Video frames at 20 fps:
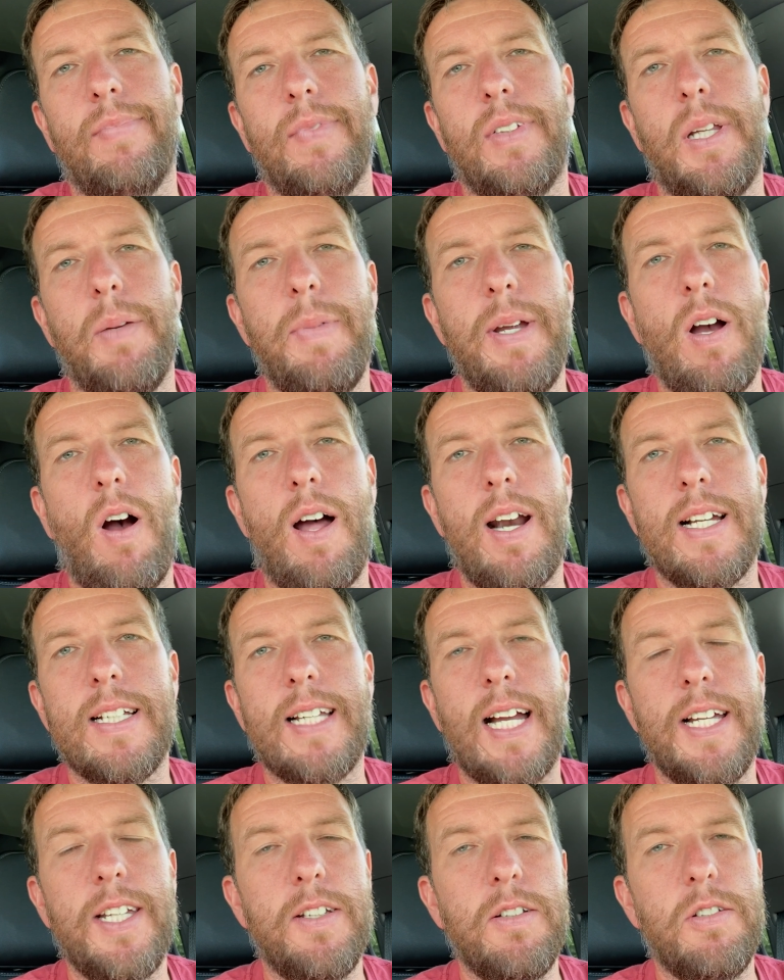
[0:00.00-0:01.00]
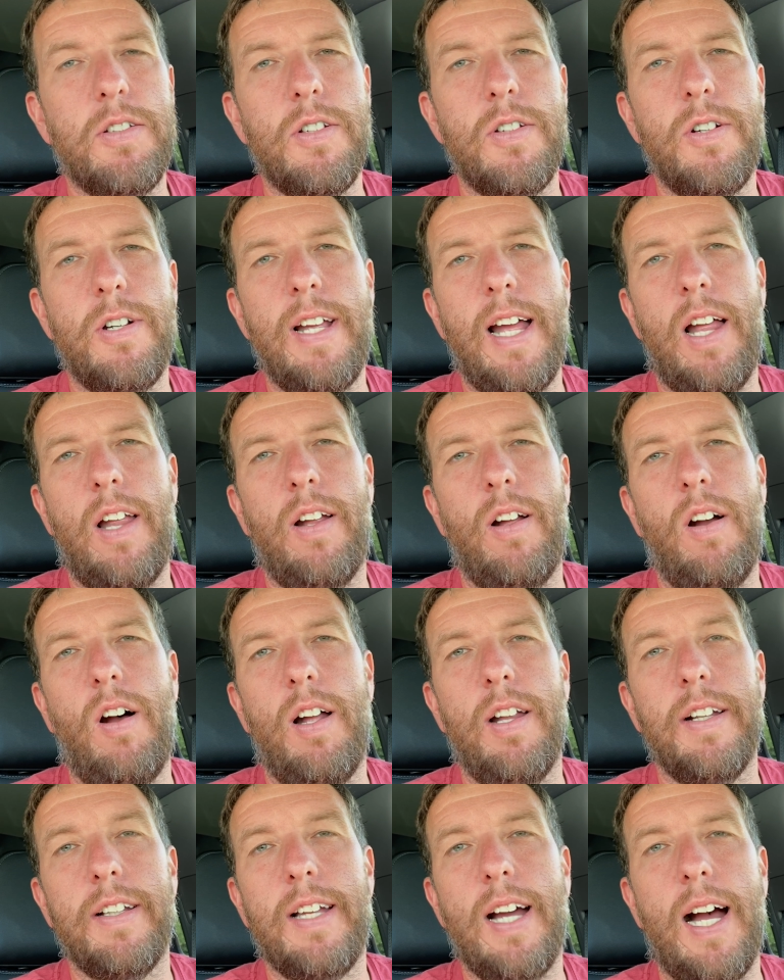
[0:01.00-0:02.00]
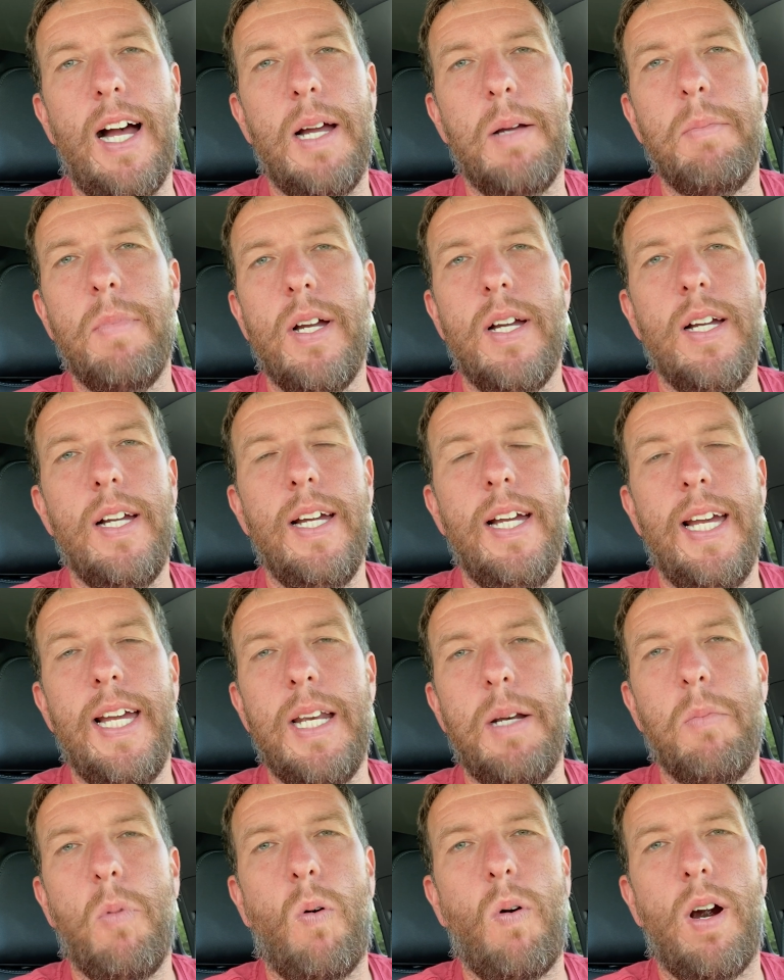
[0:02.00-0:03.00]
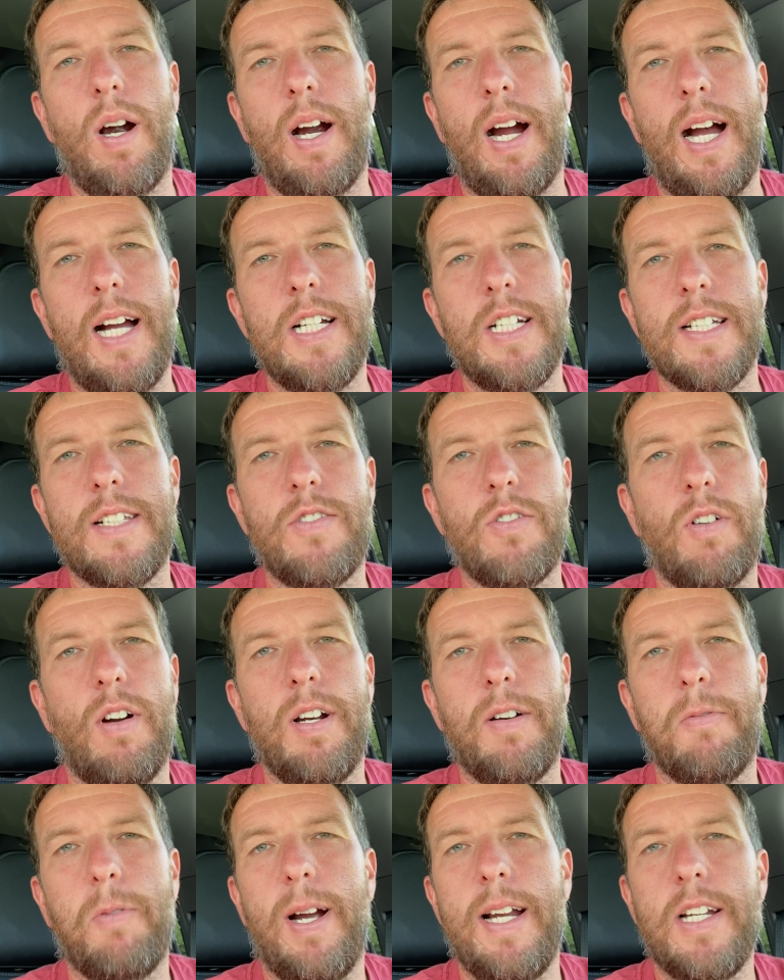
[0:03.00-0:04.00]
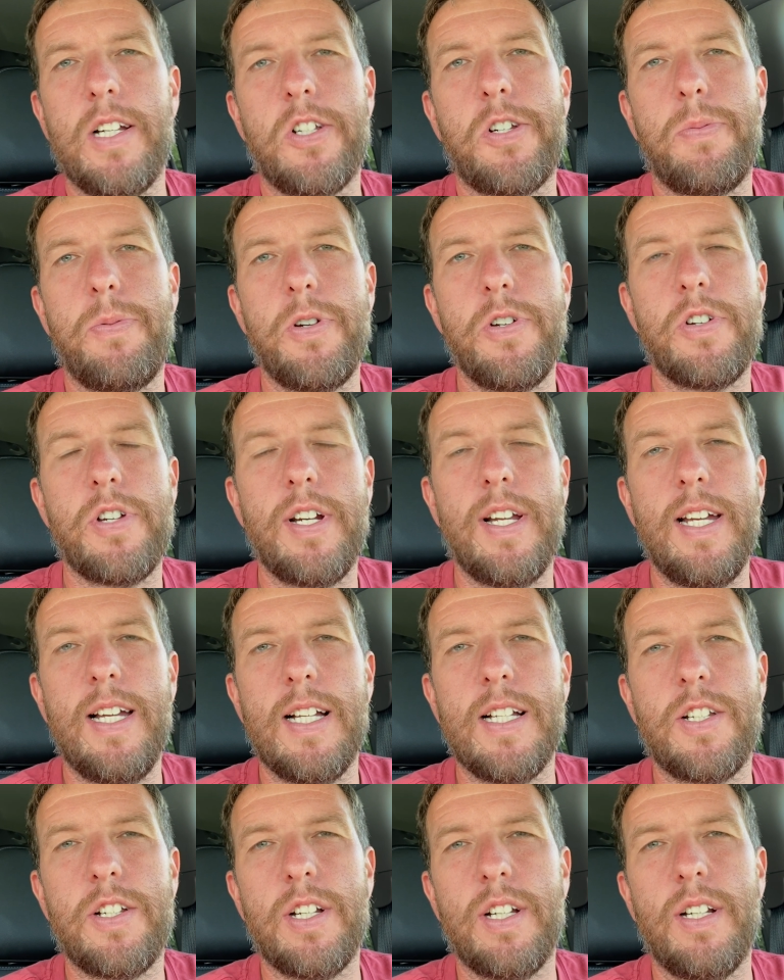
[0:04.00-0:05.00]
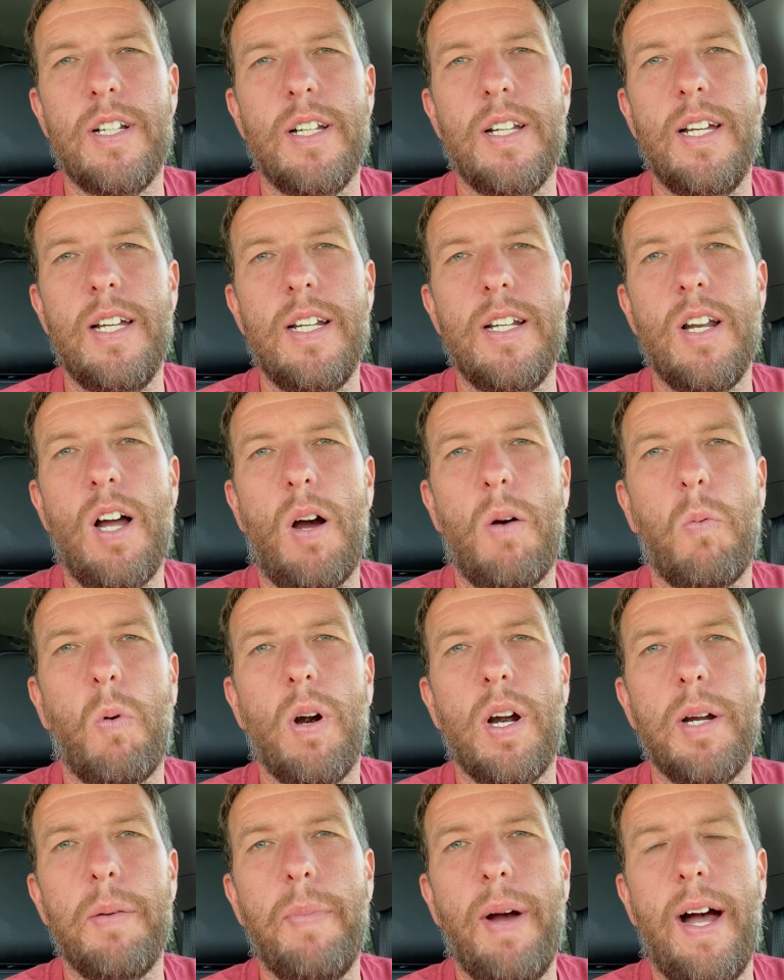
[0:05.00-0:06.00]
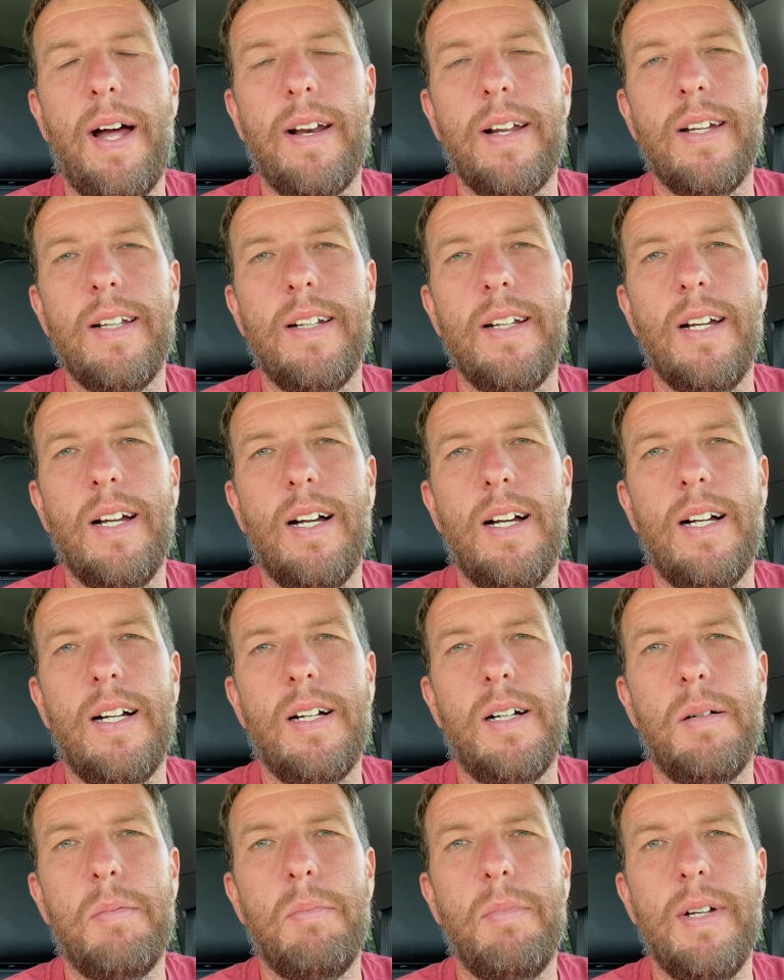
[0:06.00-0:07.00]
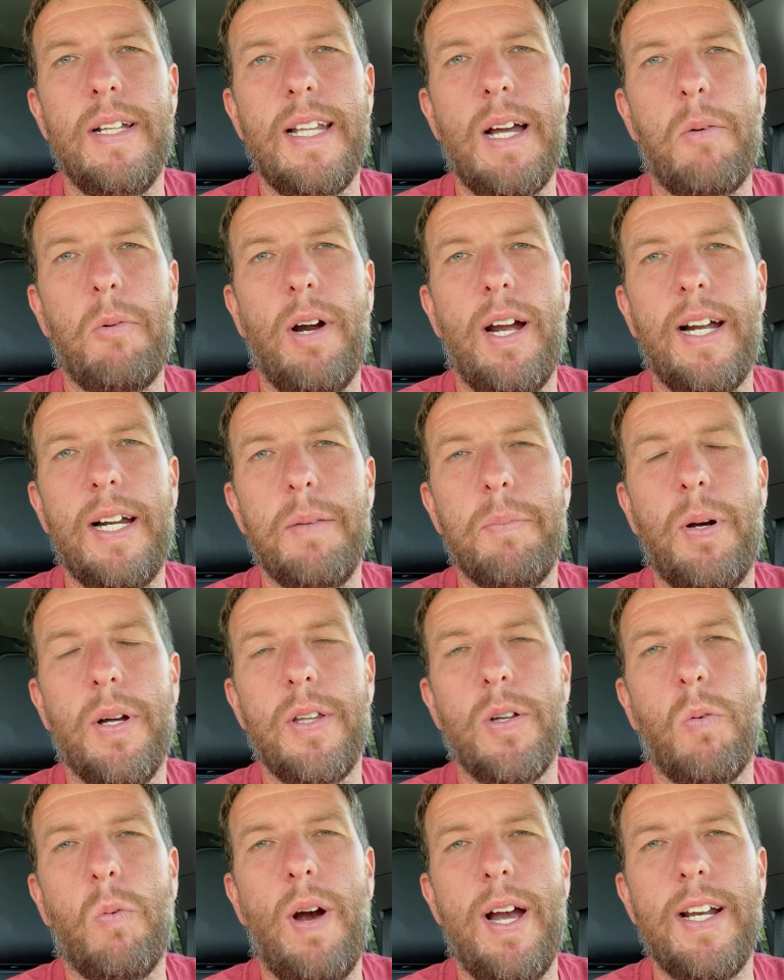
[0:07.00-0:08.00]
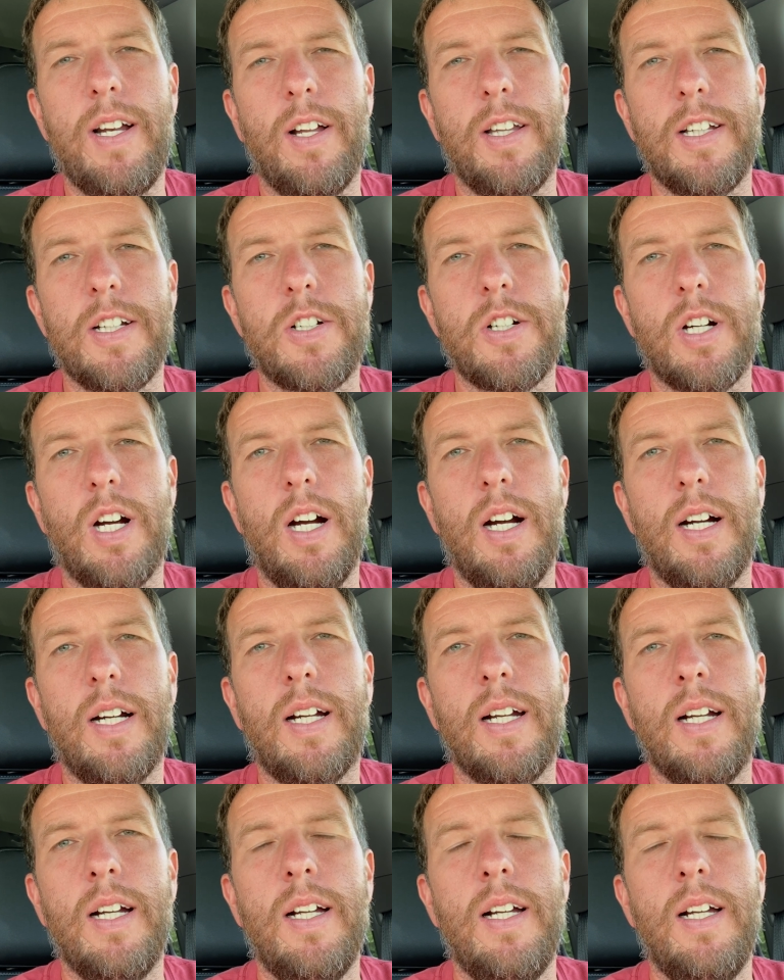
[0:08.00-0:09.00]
To be honest, I used to do that all the time. Anymore, I just run a weight distribution hitch and not worry about it. And that way I could put the weight on the truck